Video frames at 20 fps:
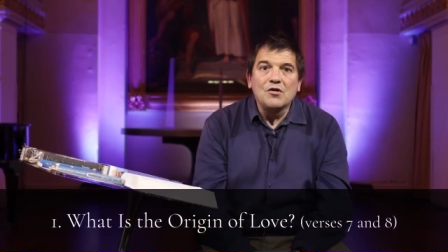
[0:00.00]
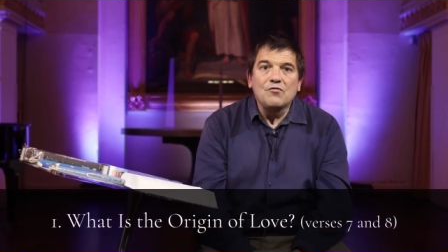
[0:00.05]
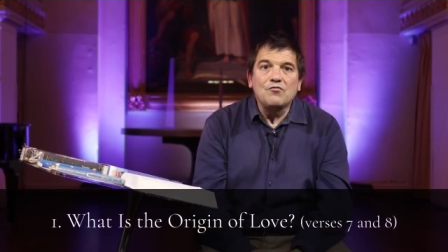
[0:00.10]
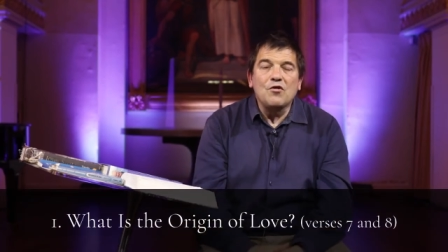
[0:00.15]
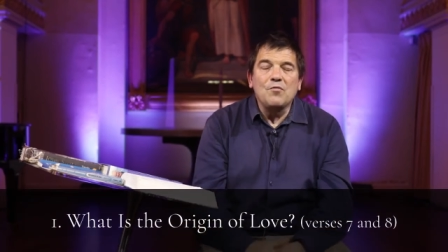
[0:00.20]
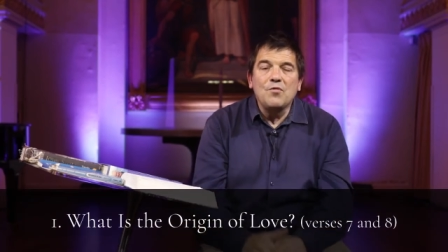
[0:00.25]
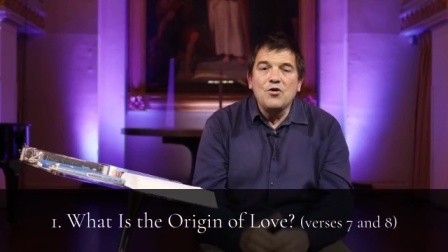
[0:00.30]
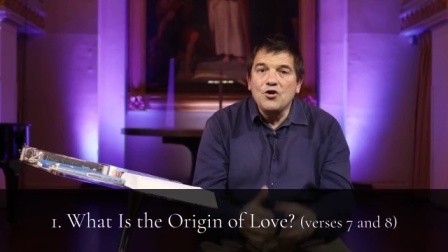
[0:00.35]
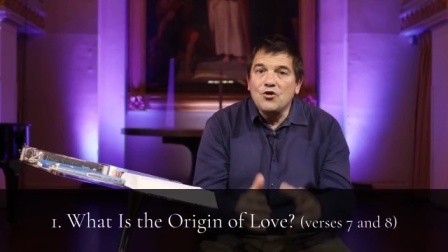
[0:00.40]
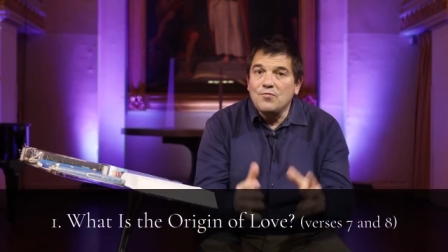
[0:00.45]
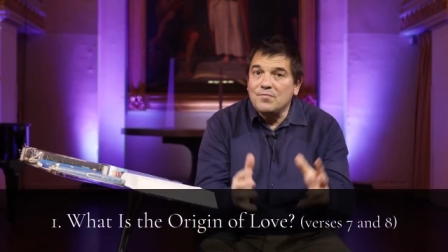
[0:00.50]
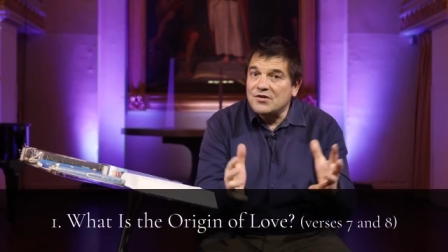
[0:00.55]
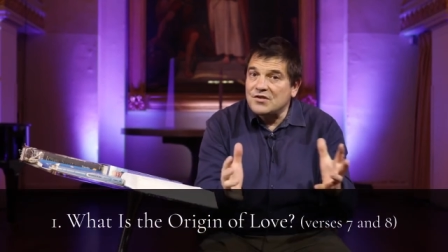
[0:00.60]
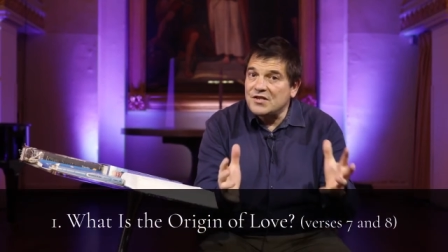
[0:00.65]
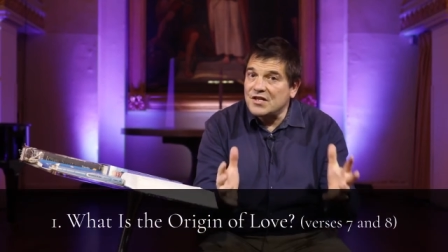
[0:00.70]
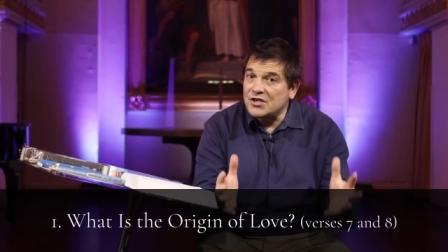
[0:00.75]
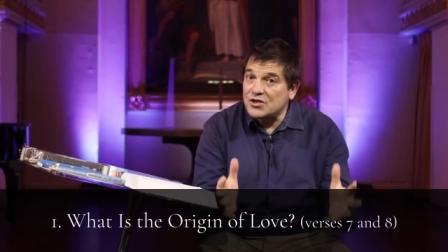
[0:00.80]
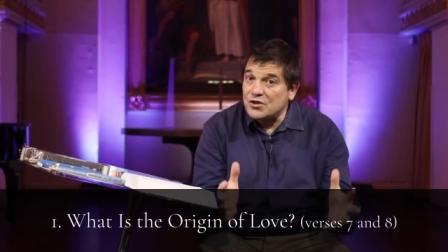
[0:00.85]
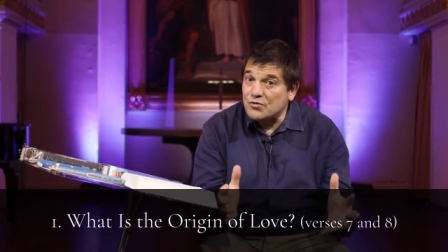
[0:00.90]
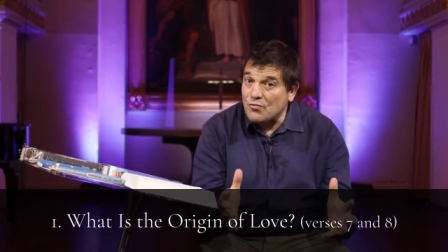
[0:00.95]
From whom does
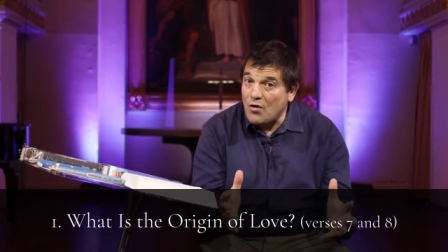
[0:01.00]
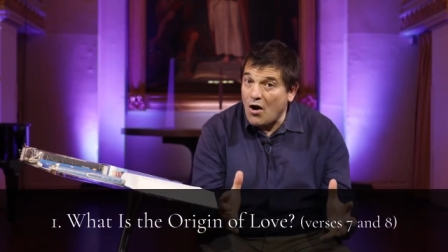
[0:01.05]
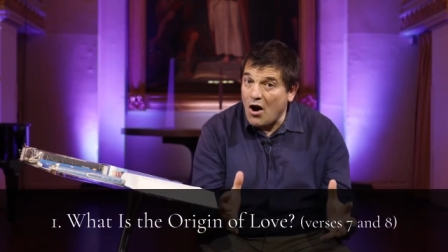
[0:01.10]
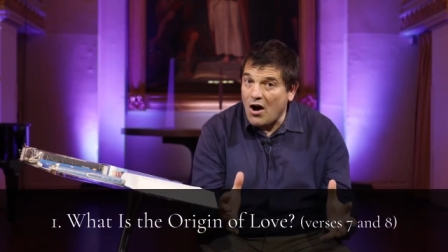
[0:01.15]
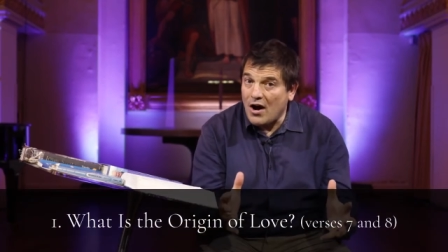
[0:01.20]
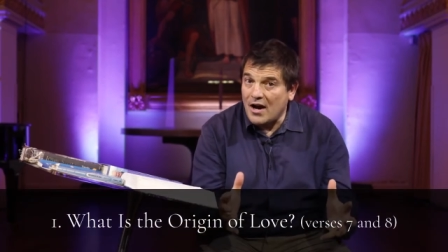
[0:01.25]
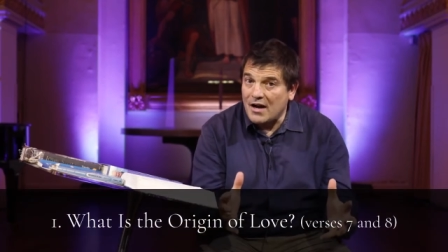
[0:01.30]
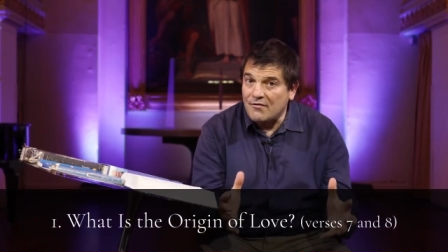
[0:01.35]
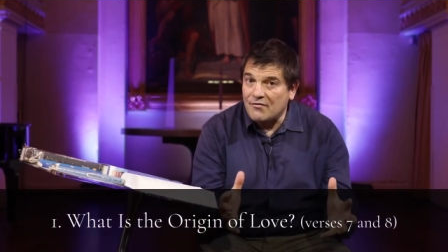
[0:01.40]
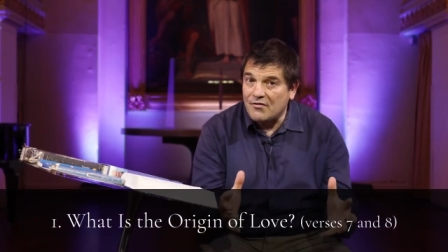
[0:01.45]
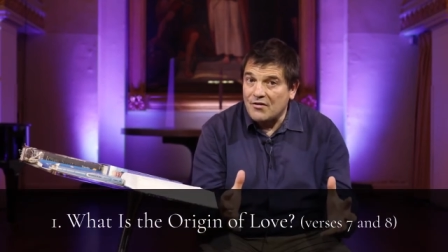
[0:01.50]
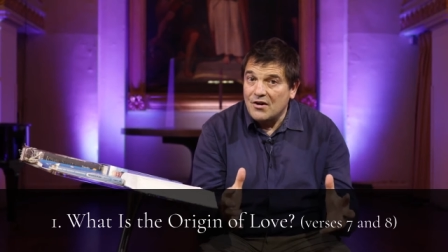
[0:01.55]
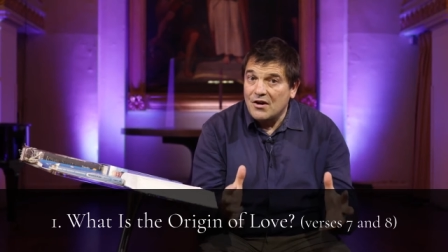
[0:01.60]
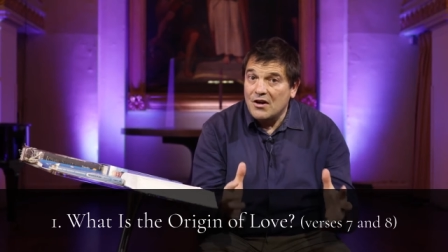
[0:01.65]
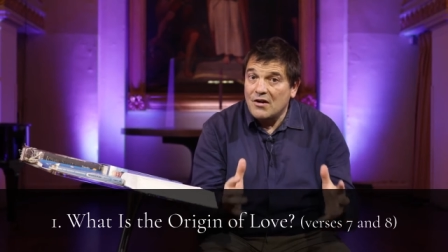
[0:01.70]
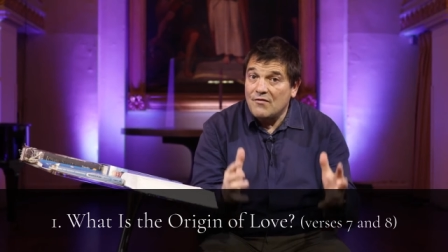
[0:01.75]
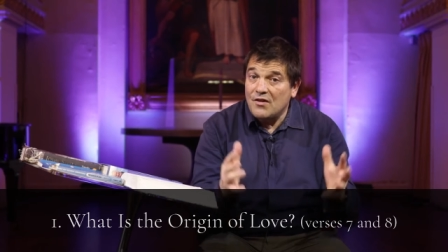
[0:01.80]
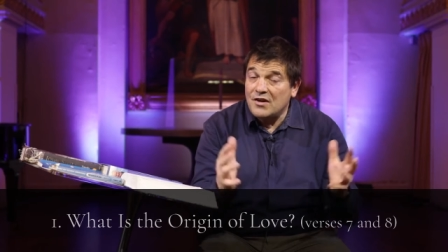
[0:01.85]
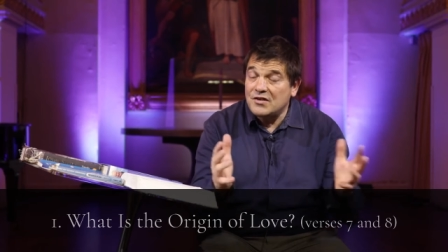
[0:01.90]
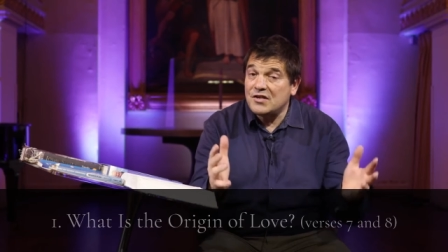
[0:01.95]
it derive?
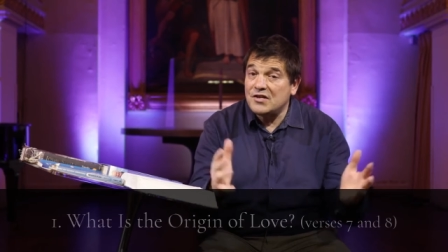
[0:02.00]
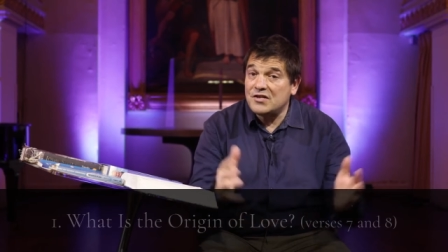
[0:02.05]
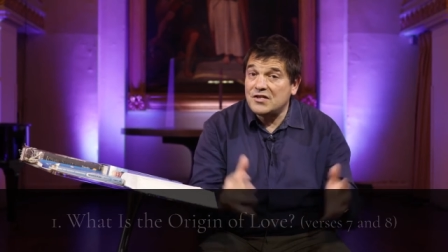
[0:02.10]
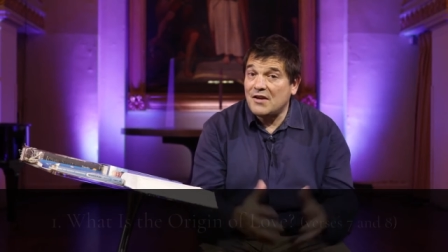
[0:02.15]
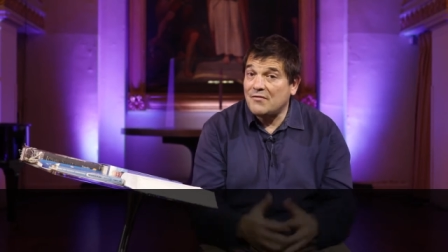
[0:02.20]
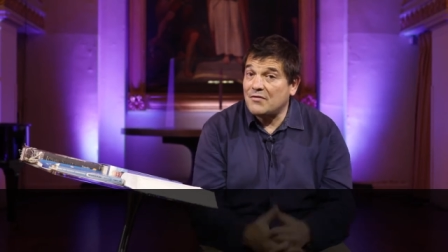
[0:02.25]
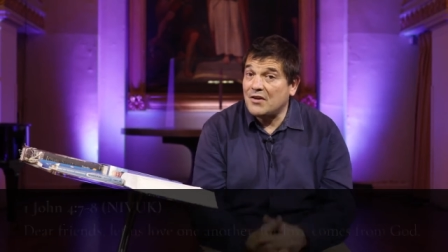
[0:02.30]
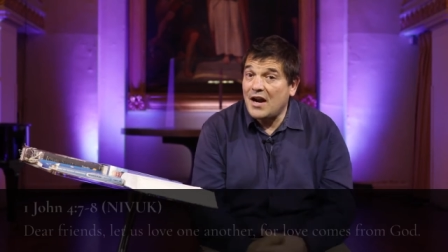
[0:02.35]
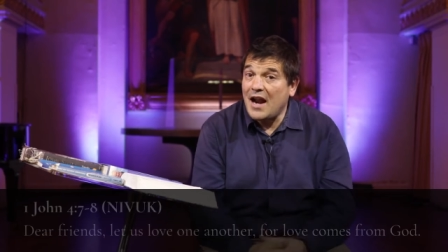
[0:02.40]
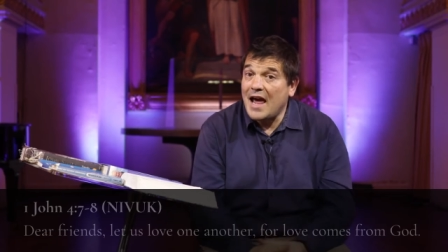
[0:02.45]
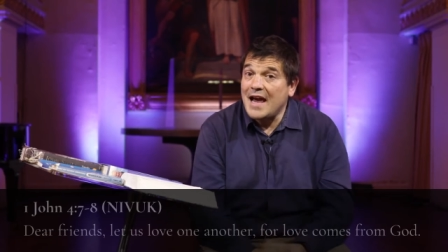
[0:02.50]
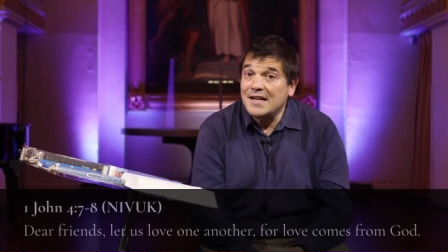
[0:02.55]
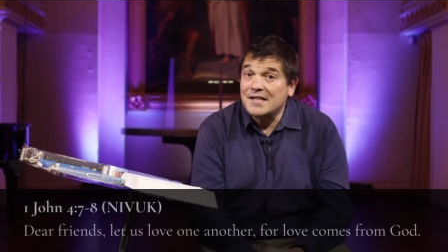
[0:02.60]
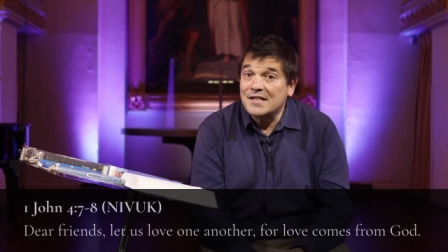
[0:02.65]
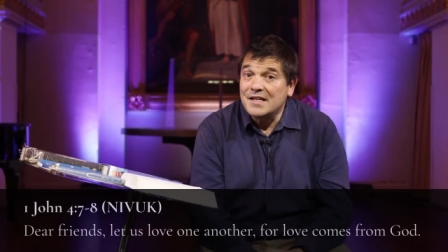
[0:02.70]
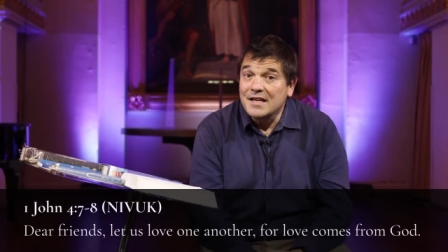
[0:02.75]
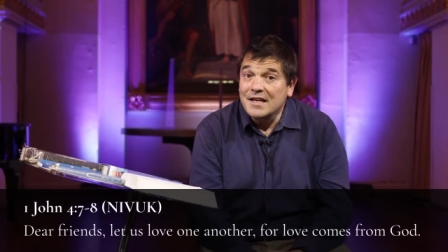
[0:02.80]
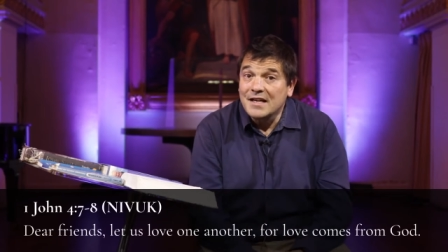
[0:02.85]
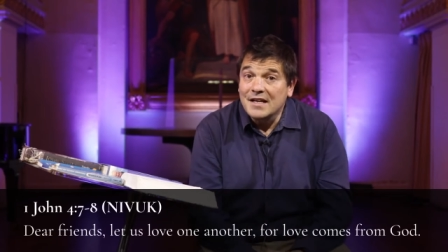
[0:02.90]
Verses seven and eight,